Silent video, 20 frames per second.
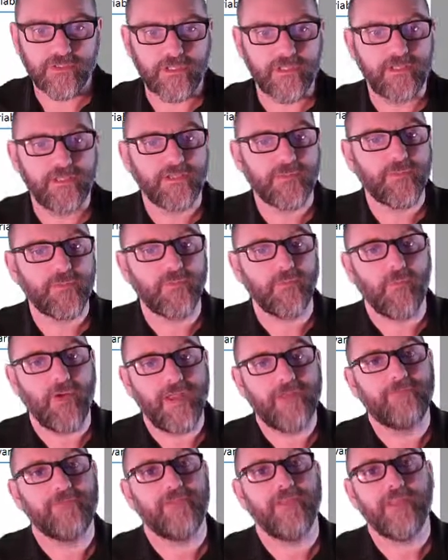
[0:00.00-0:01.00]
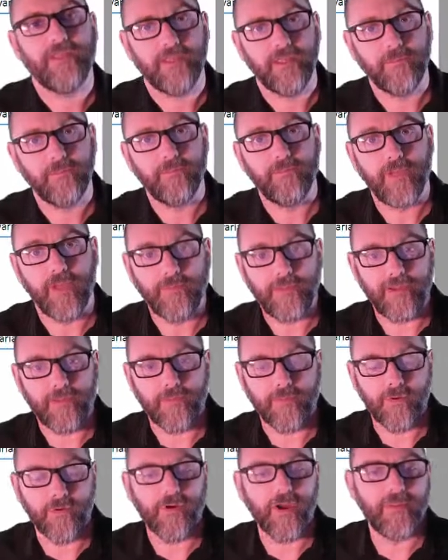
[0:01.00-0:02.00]
this way of thinking about
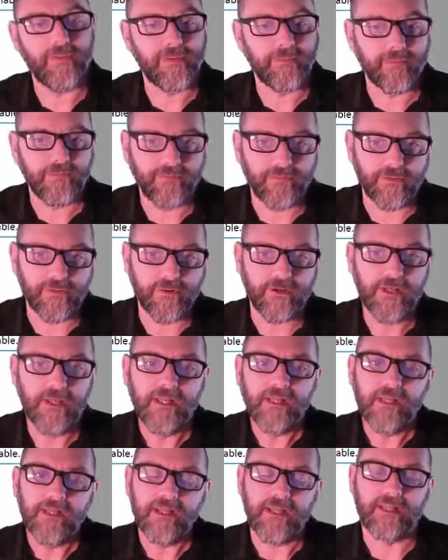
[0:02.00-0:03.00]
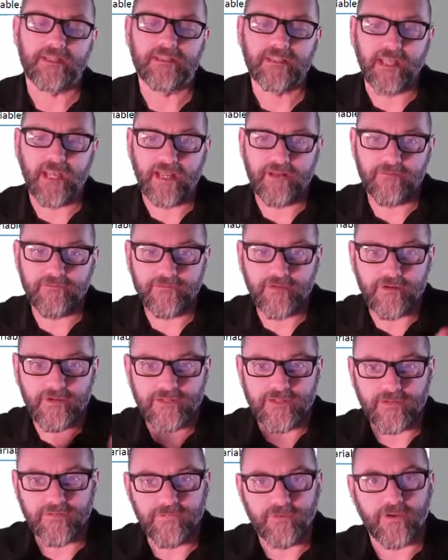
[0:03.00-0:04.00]
programming before, it's kind of very
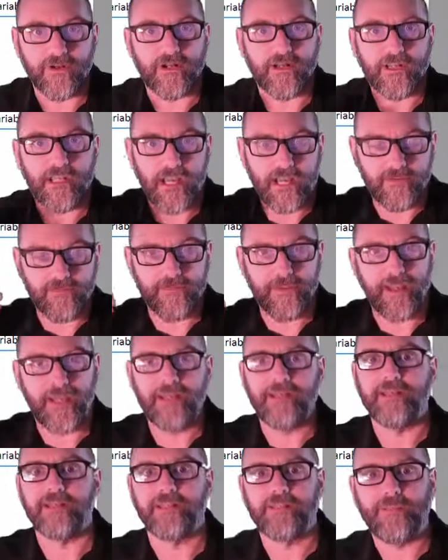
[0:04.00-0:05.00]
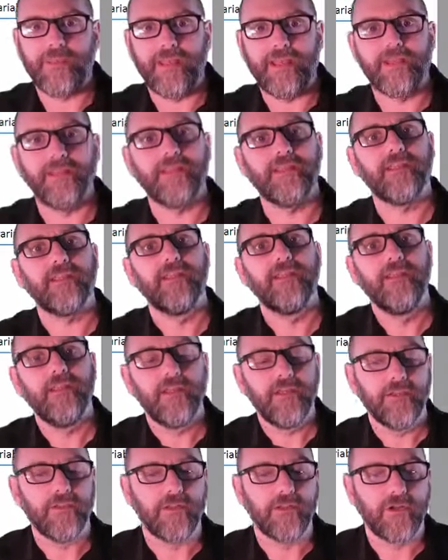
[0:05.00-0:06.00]
different, it kind of mind expanding.
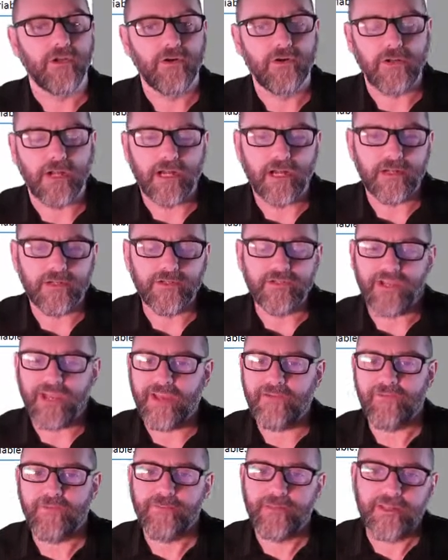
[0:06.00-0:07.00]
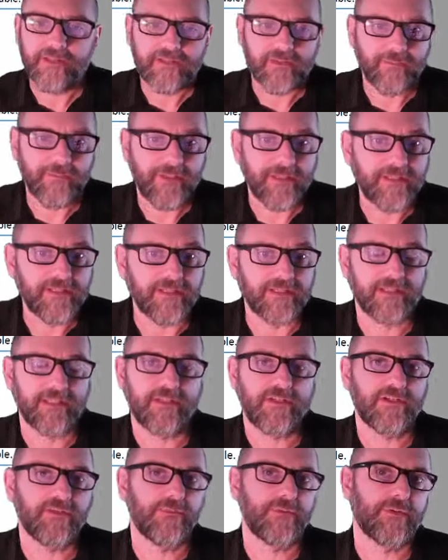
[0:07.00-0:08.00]
You know, Java makes a big
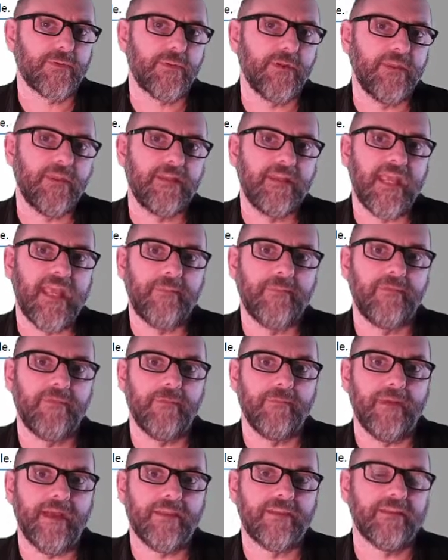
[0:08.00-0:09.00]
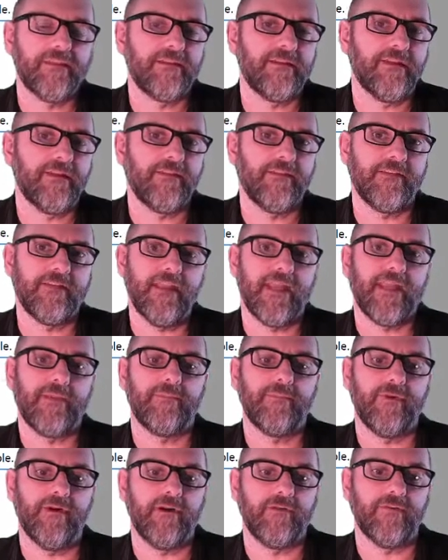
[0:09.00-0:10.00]
distinction between the name of a method and the
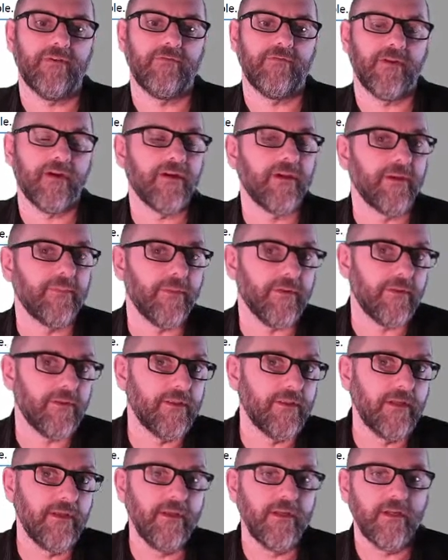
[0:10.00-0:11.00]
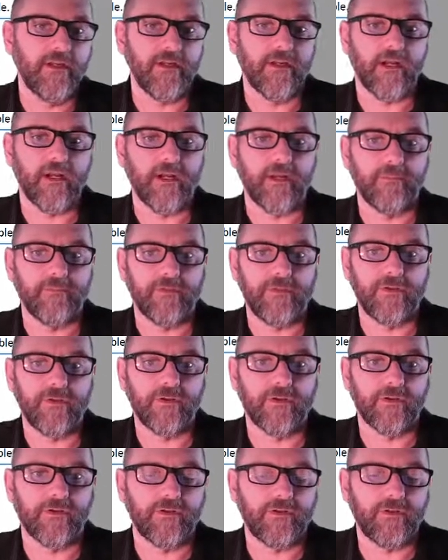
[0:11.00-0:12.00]
name of a variable.
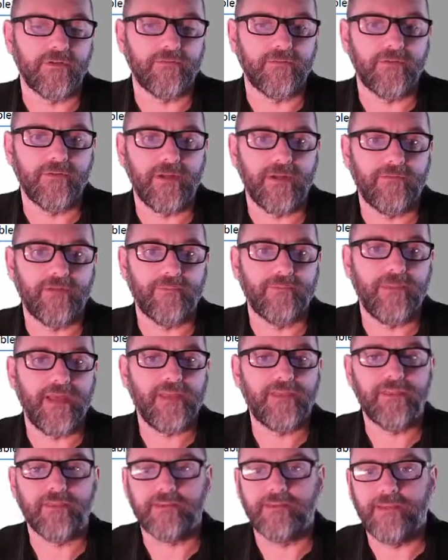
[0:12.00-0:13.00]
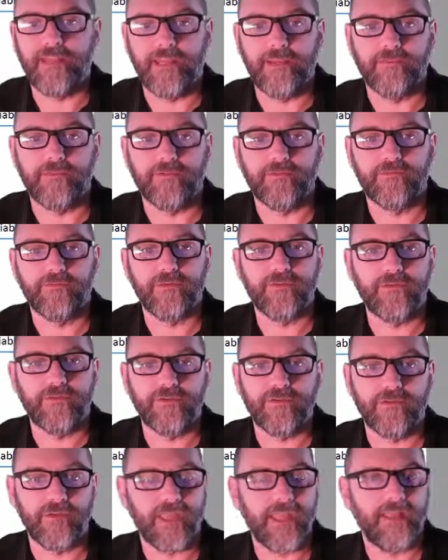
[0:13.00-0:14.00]
If you have a method named foo,
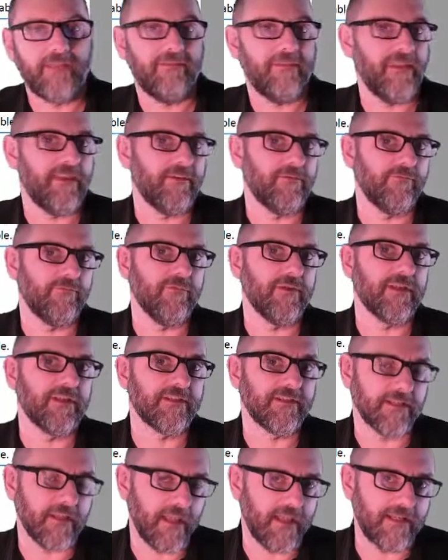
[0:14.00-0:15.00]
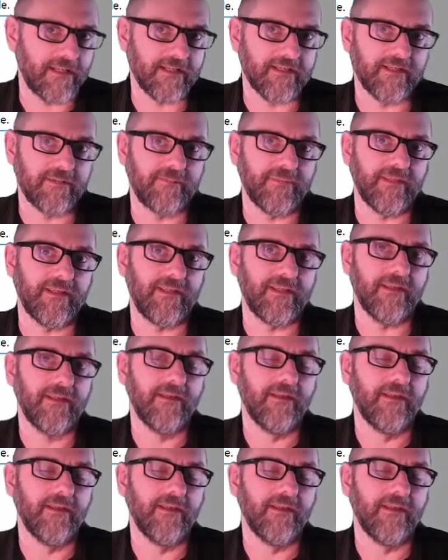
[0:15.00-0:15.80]
you can't then reassign it to be